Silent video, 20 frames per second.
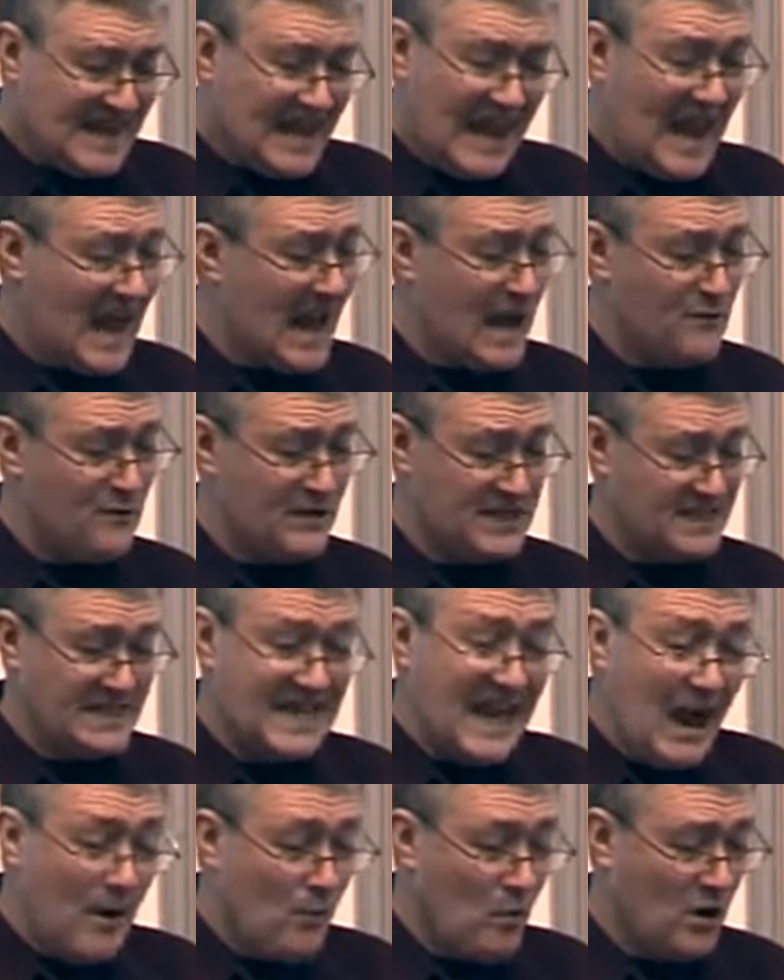how this
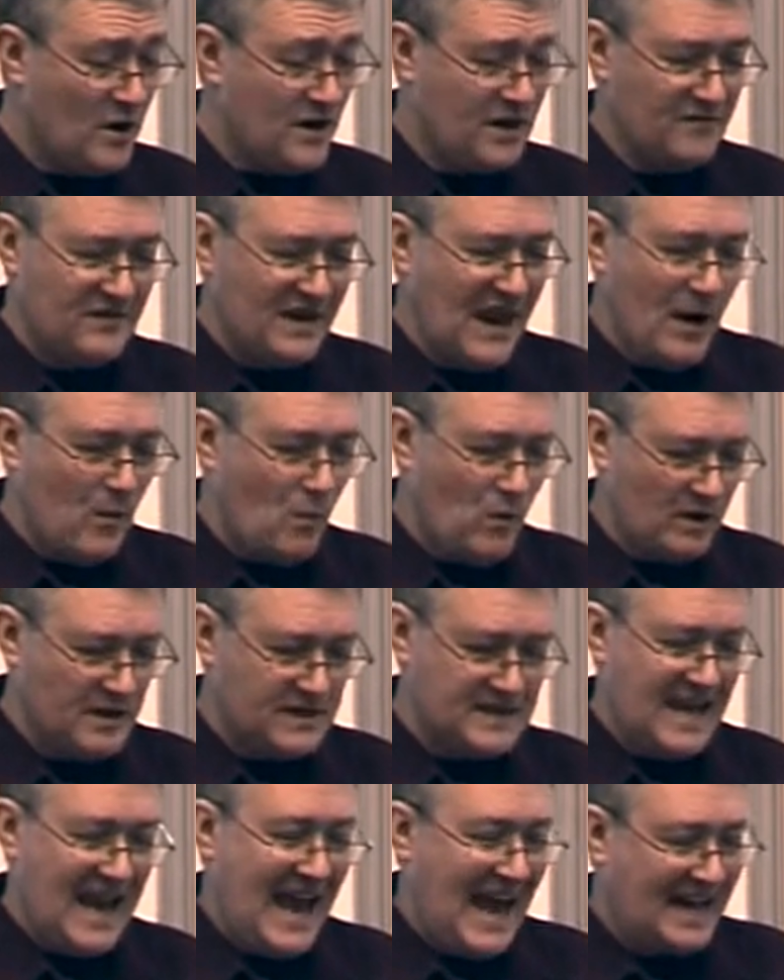network of
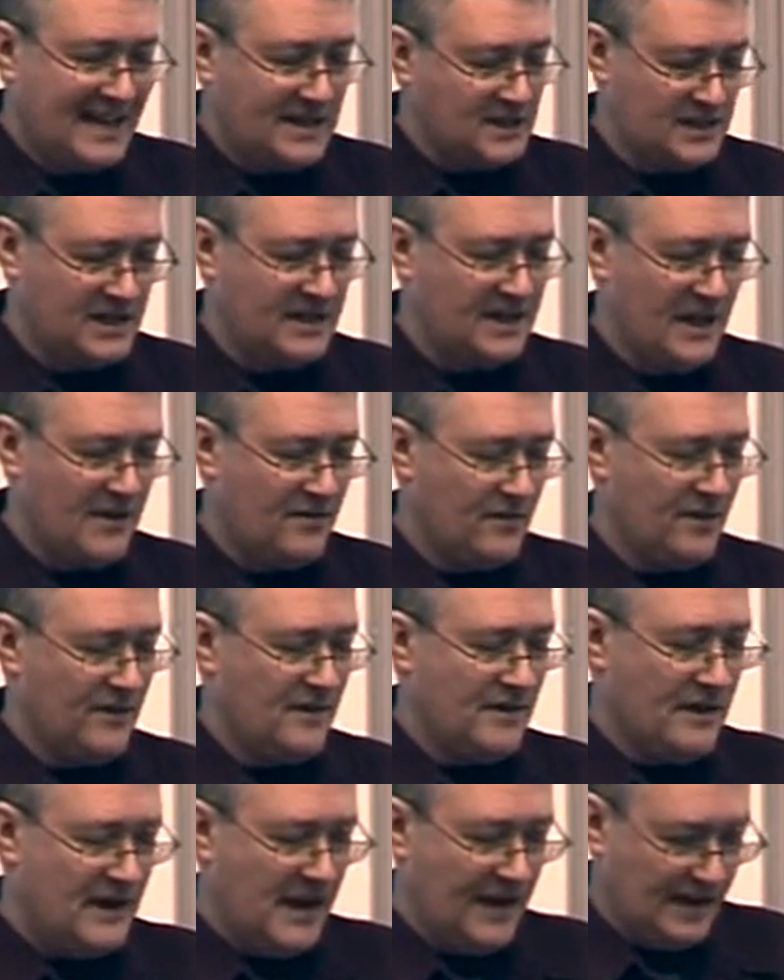networks hangs together
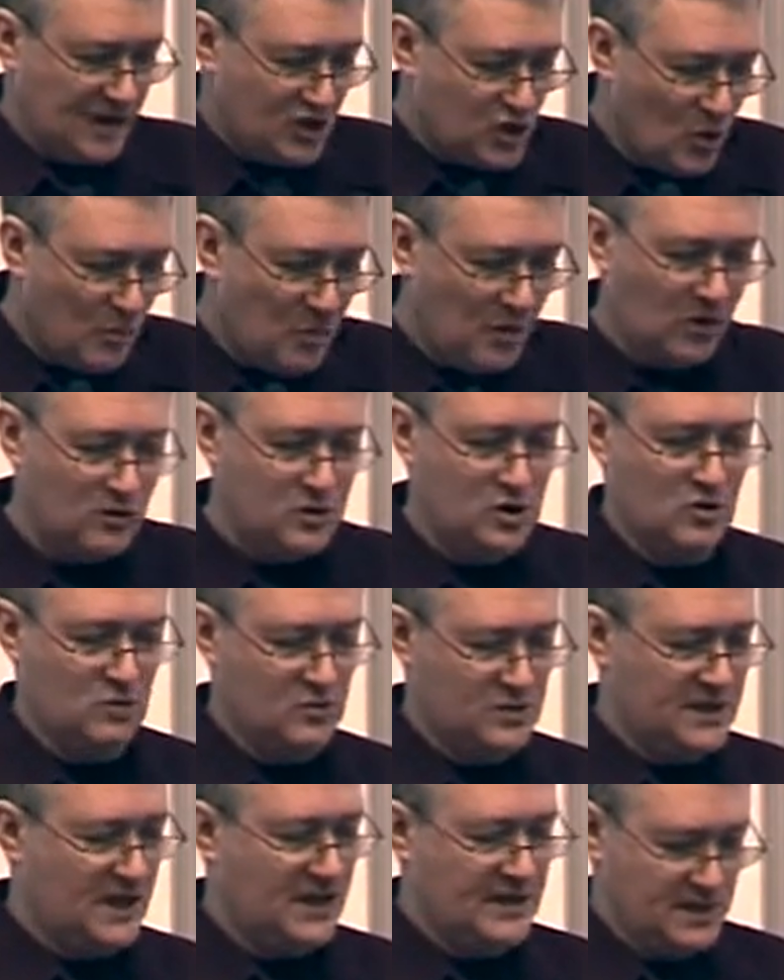in a
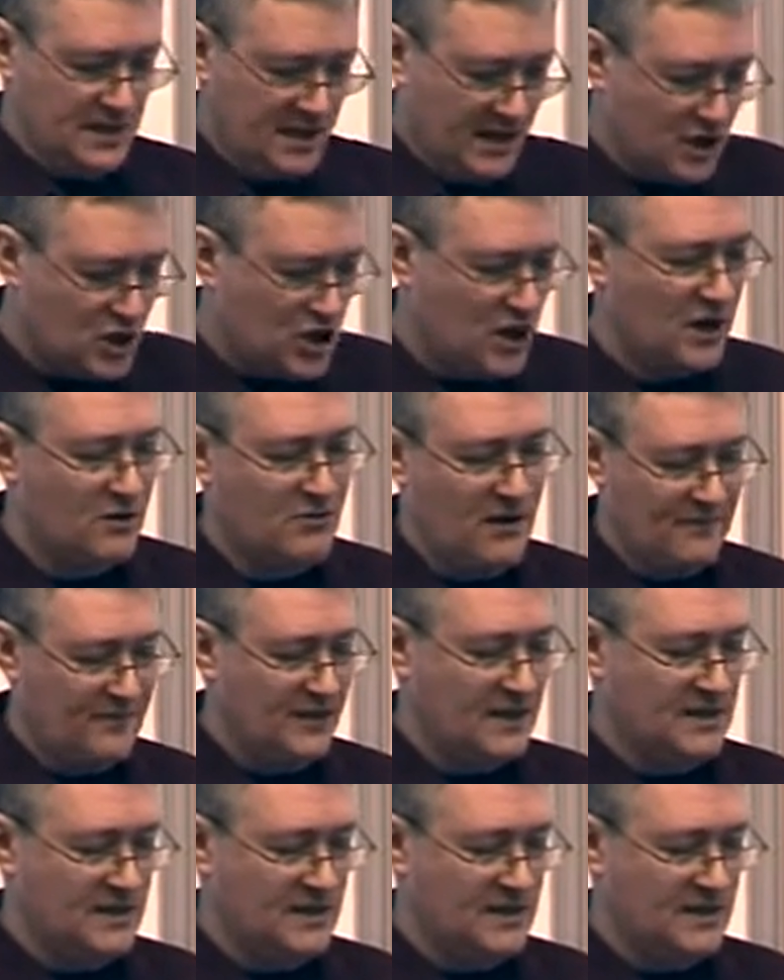topological sense, in a geographic